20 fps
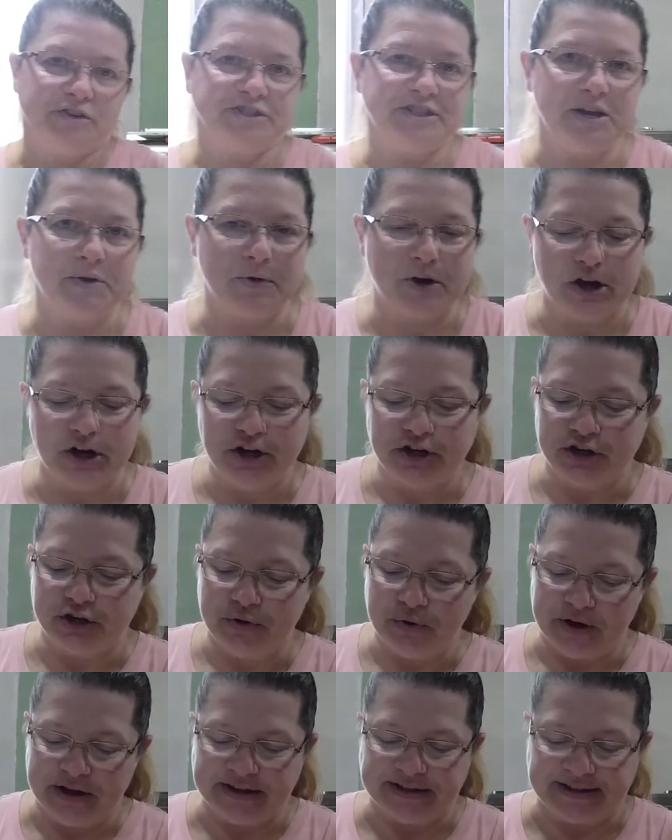thing we're gonna do
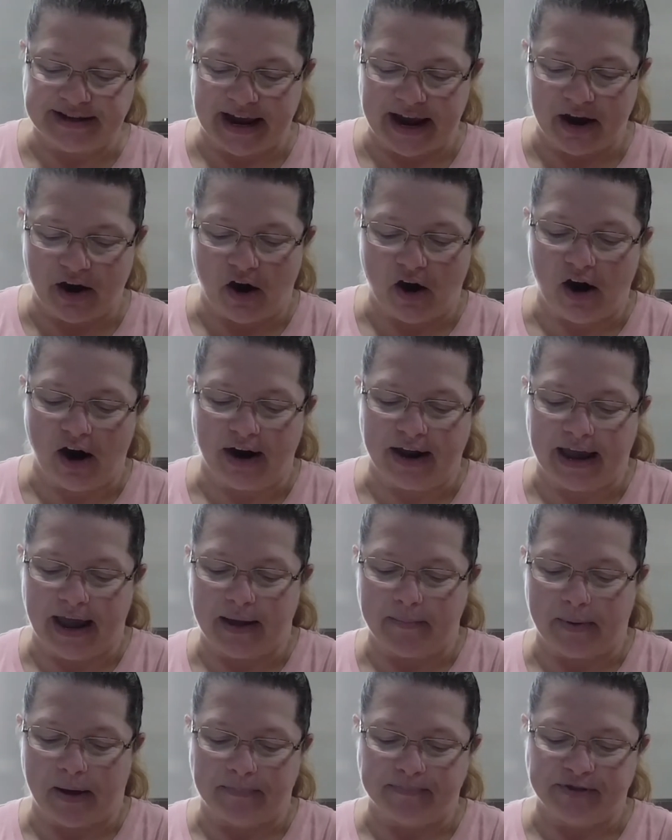is take our cake
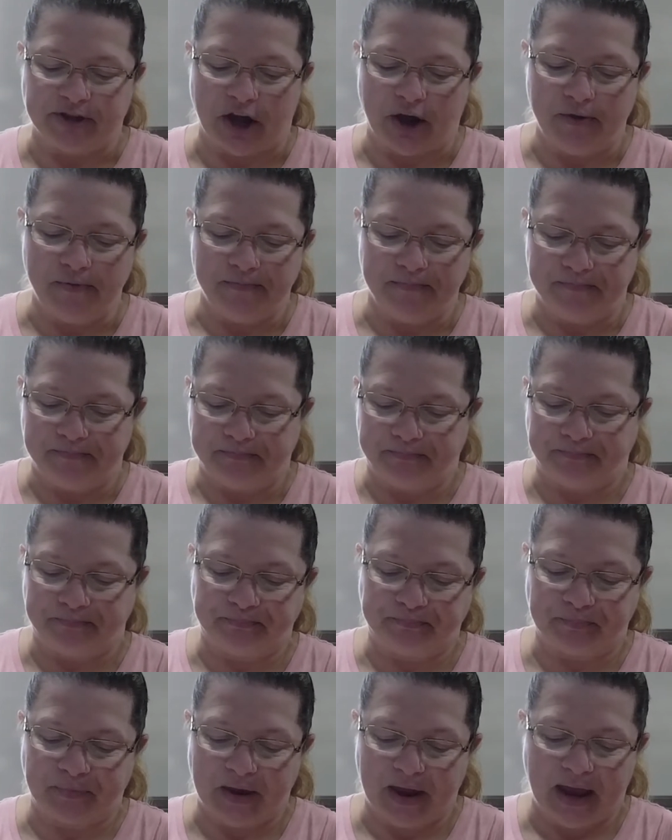pop dough
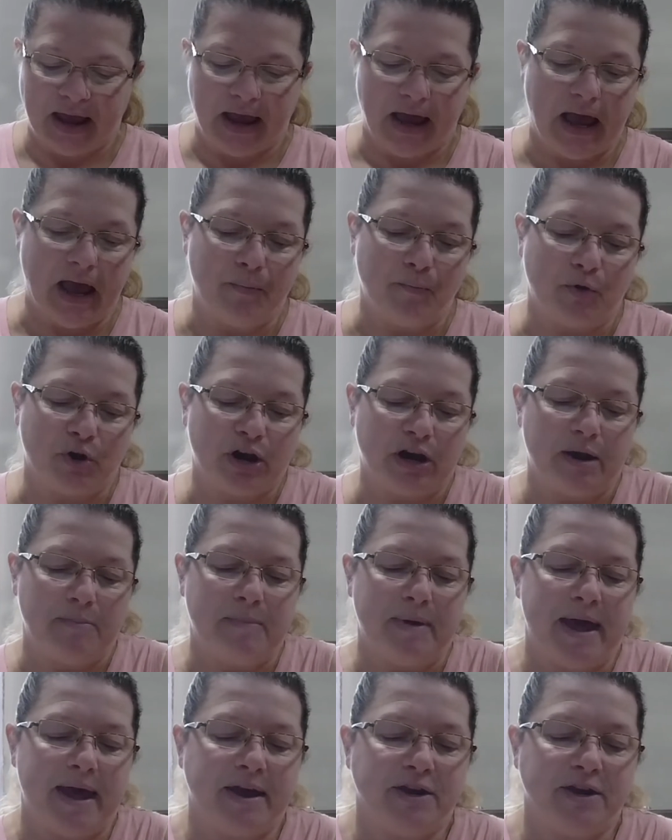and we're gonna make